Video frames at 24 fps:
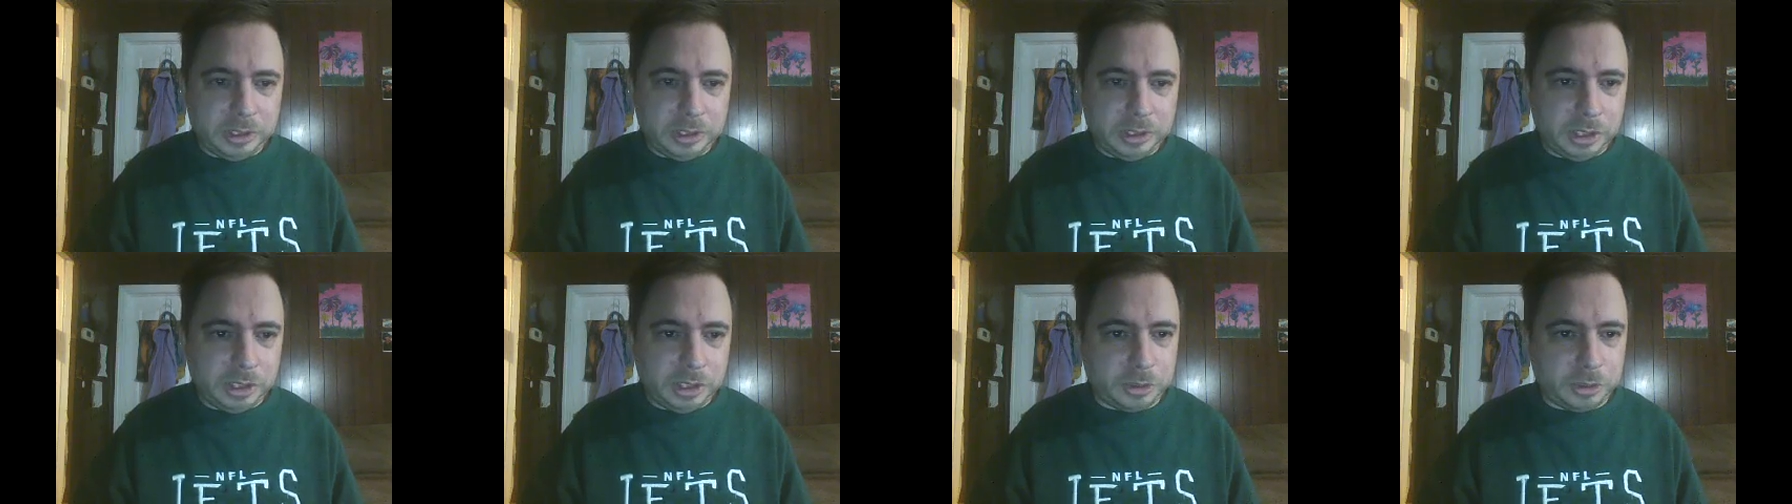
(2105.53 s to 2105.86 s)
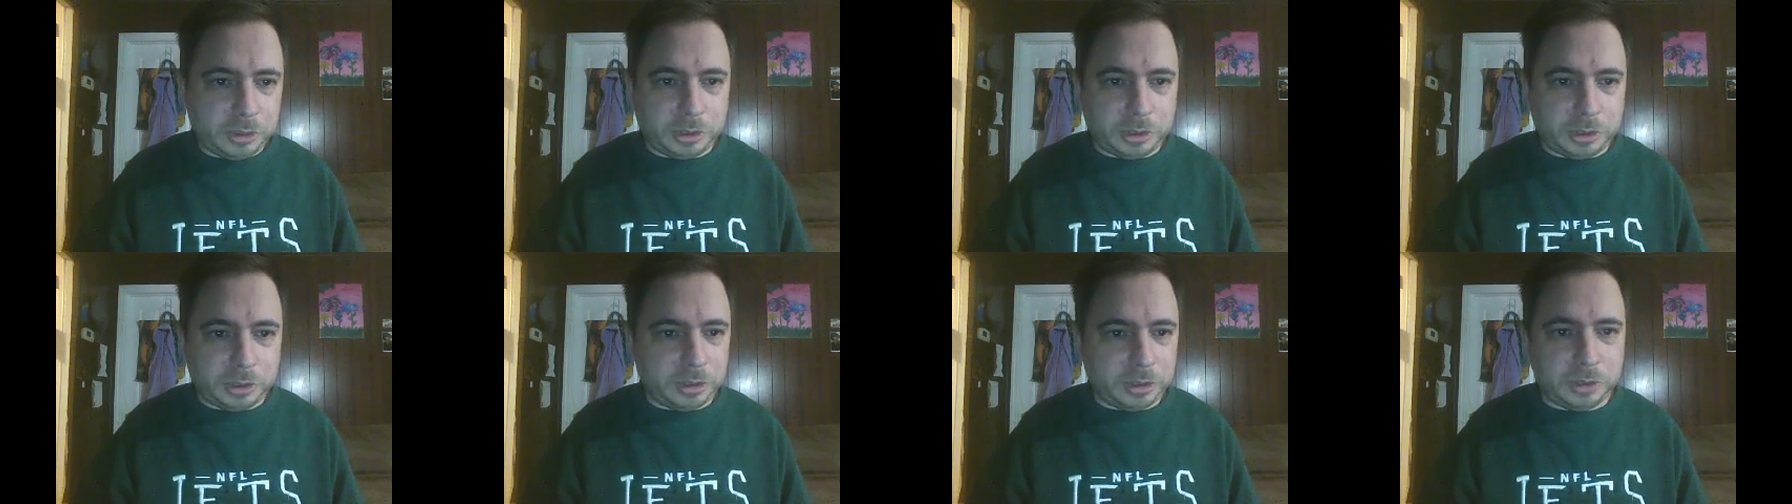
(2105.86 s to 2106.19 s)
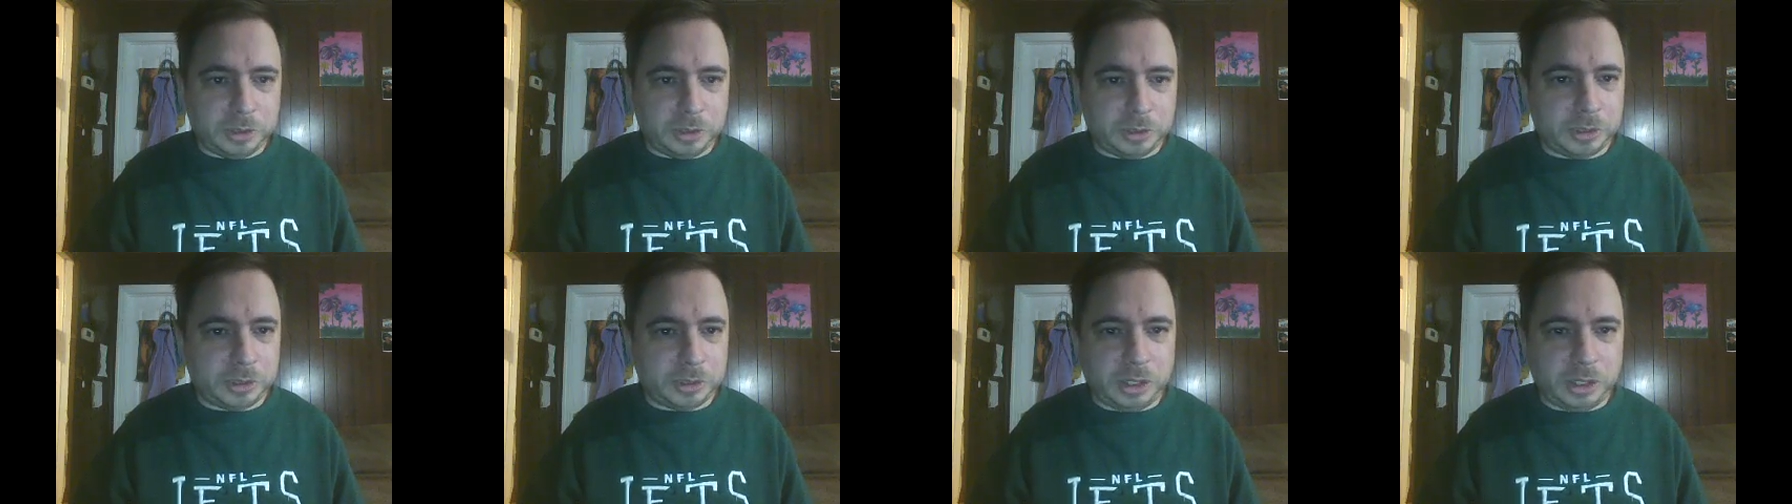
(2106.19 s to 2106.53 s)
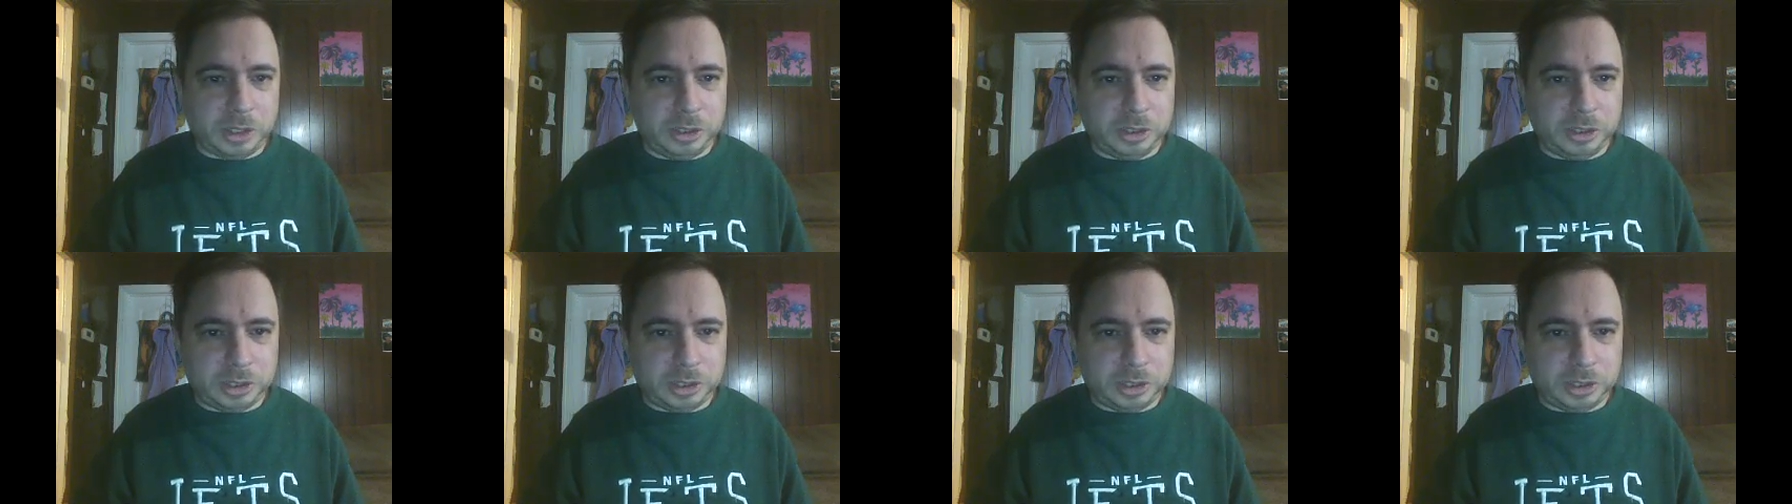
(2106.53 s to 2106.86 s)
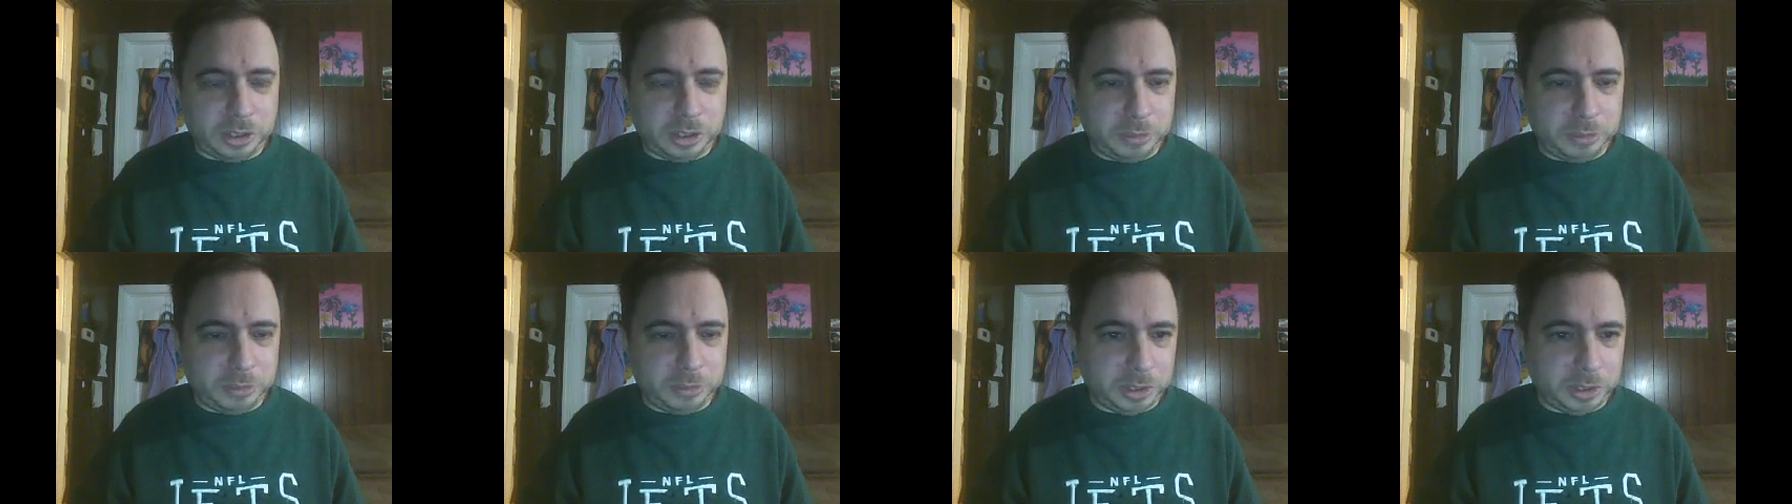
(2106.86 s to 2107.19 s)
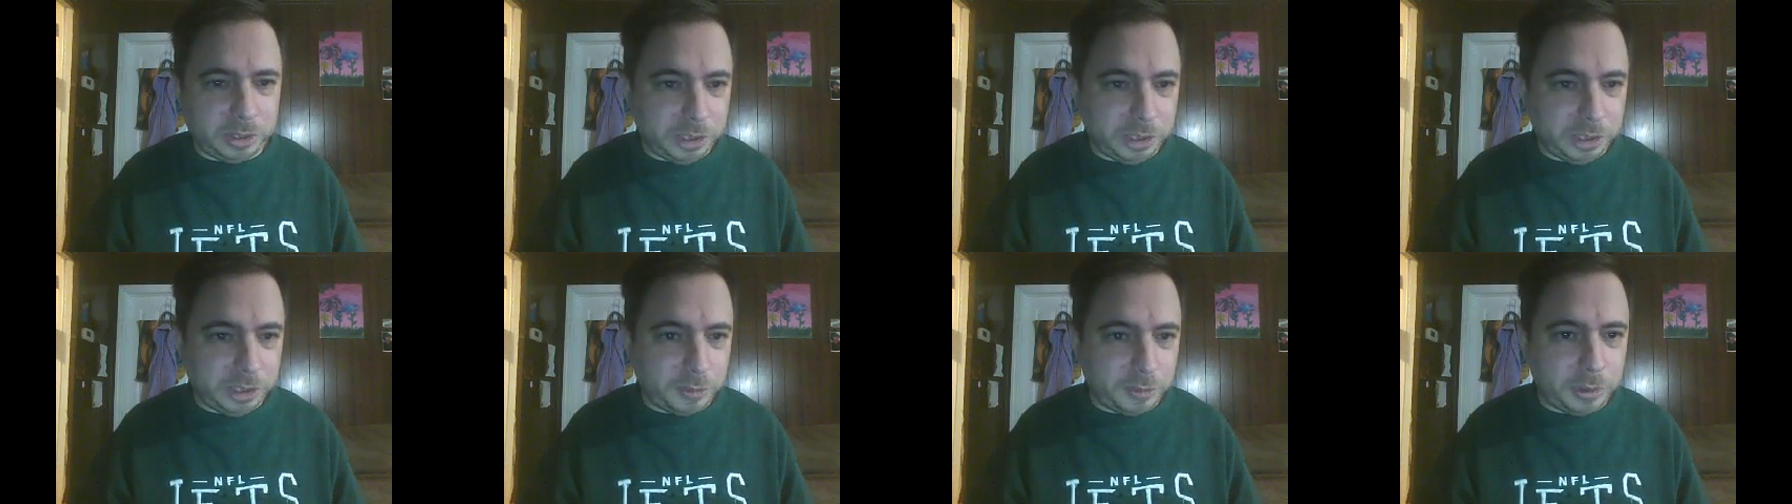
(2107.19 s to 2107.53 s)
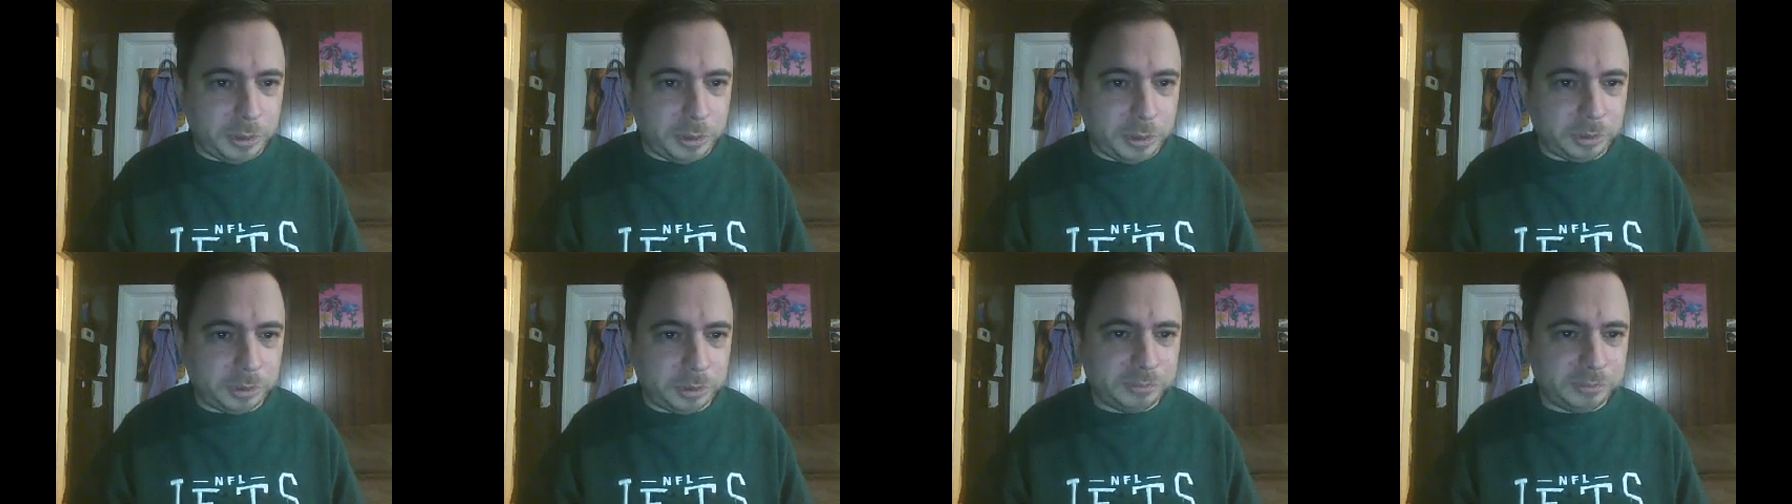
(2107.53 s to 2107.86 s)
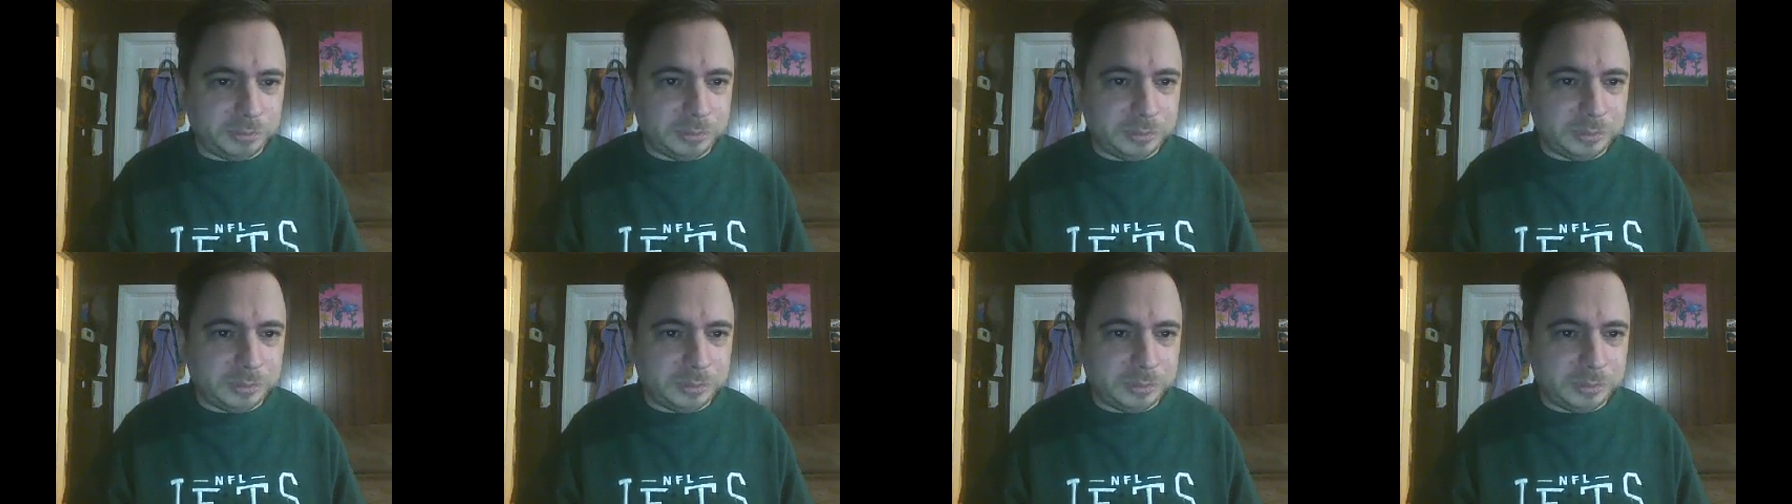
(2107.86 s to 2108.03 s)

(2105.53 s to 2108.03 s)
This was a, this was un unbelievable.